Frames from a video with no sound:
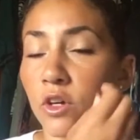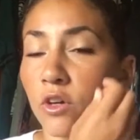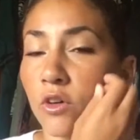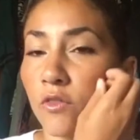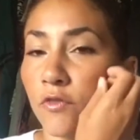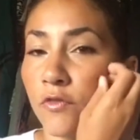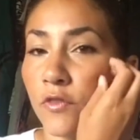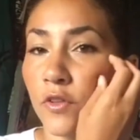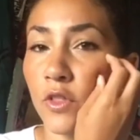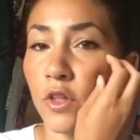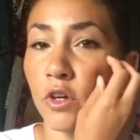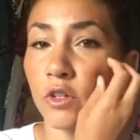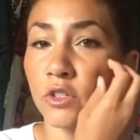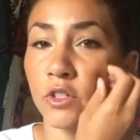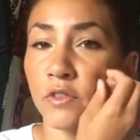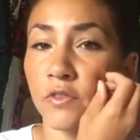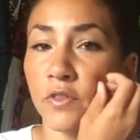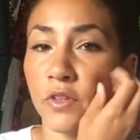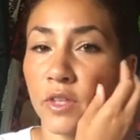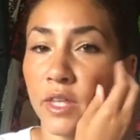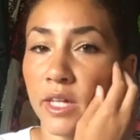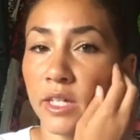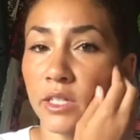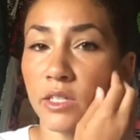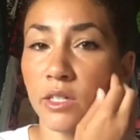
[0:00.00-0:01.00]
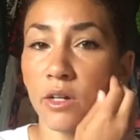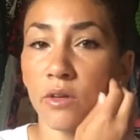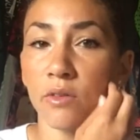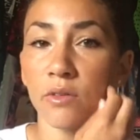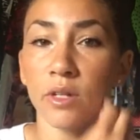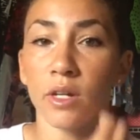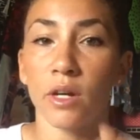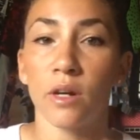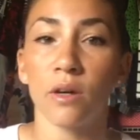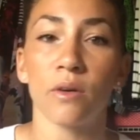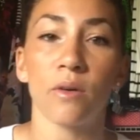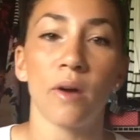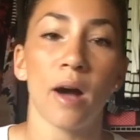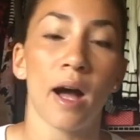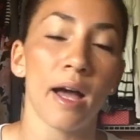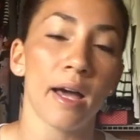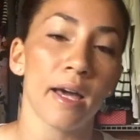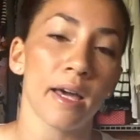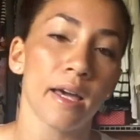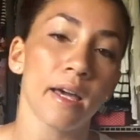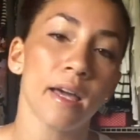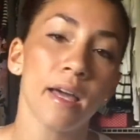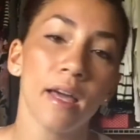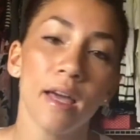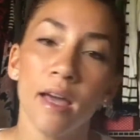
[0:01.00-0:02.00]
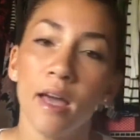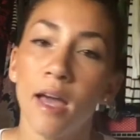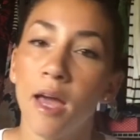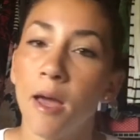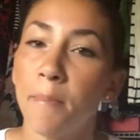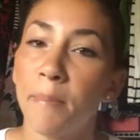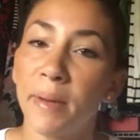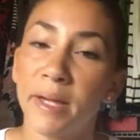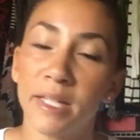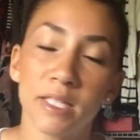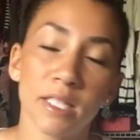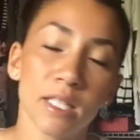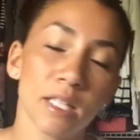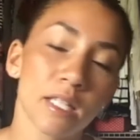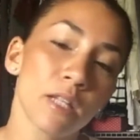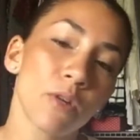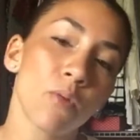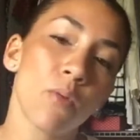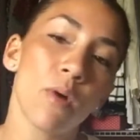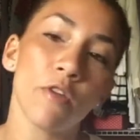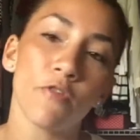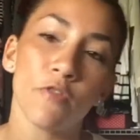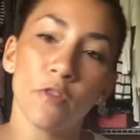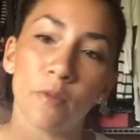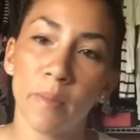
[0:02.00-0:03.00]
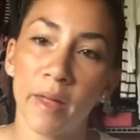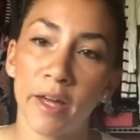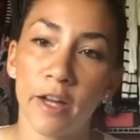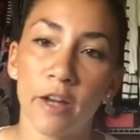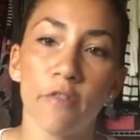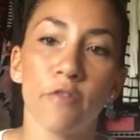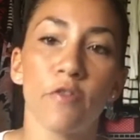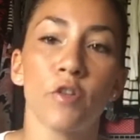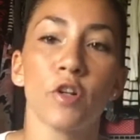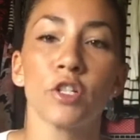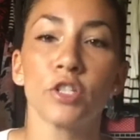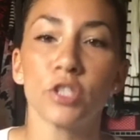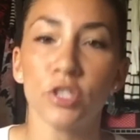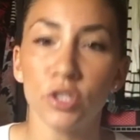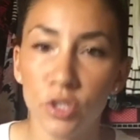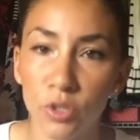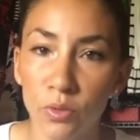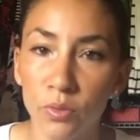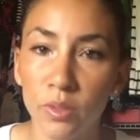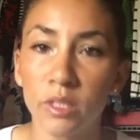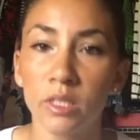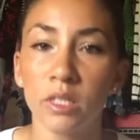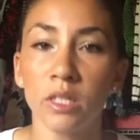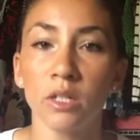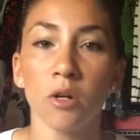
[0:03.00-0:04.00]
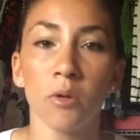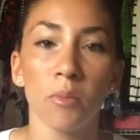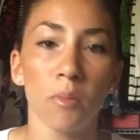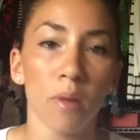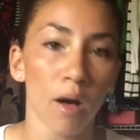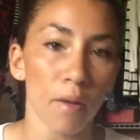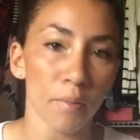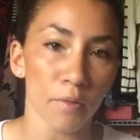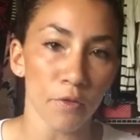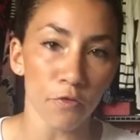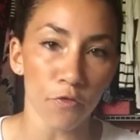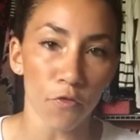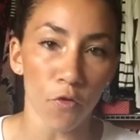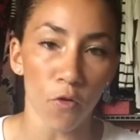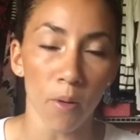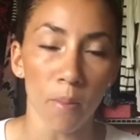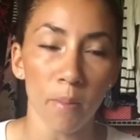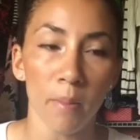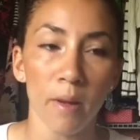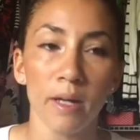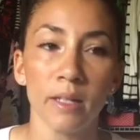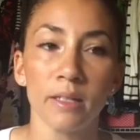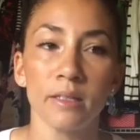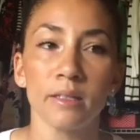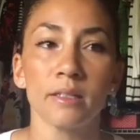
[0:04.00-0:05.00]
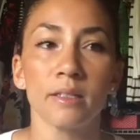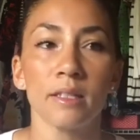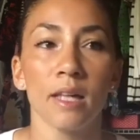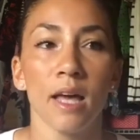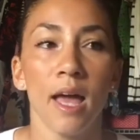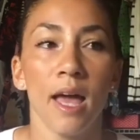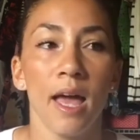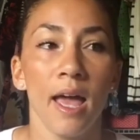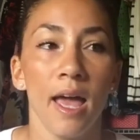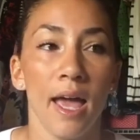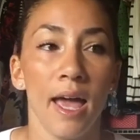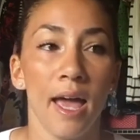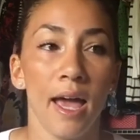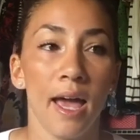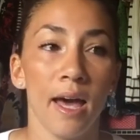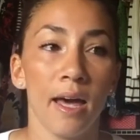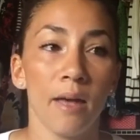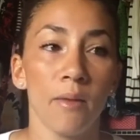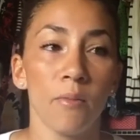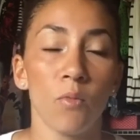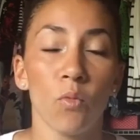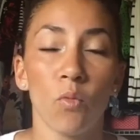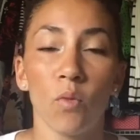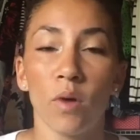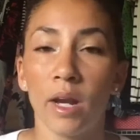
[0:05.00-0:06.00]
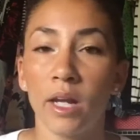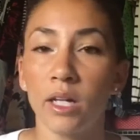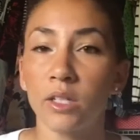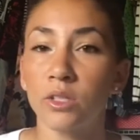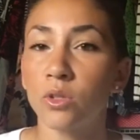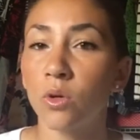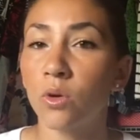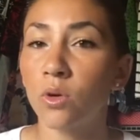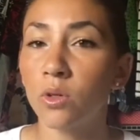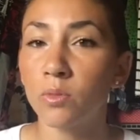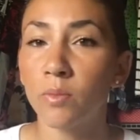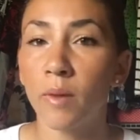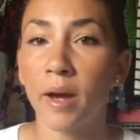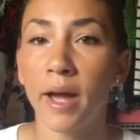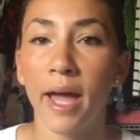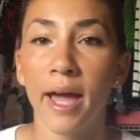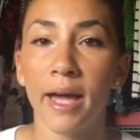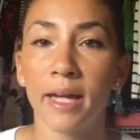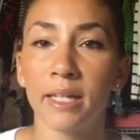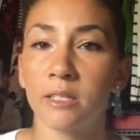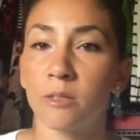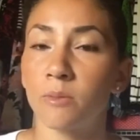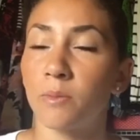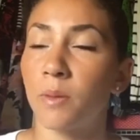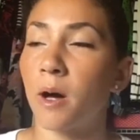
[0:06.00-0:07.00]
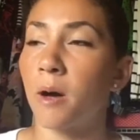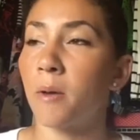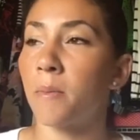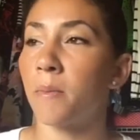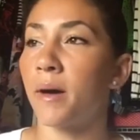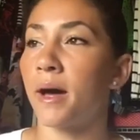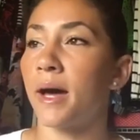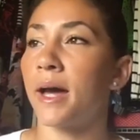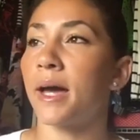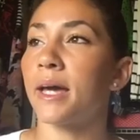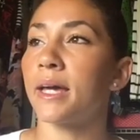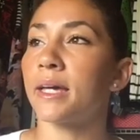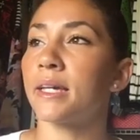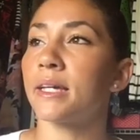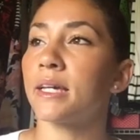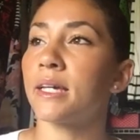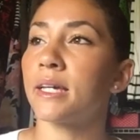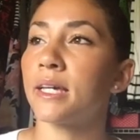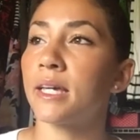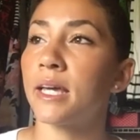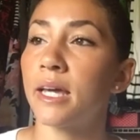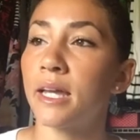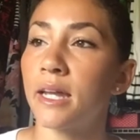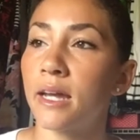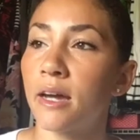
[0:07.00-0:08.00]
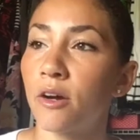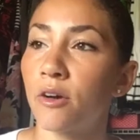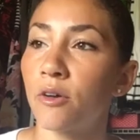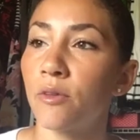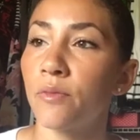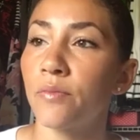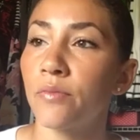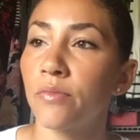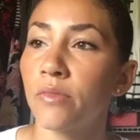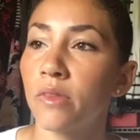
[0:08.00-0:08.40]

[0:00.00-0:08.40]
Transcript: for those of you that don't know, I basically went from like a virgin to a single mom in 4 months. And when I told my ex about my kiddo,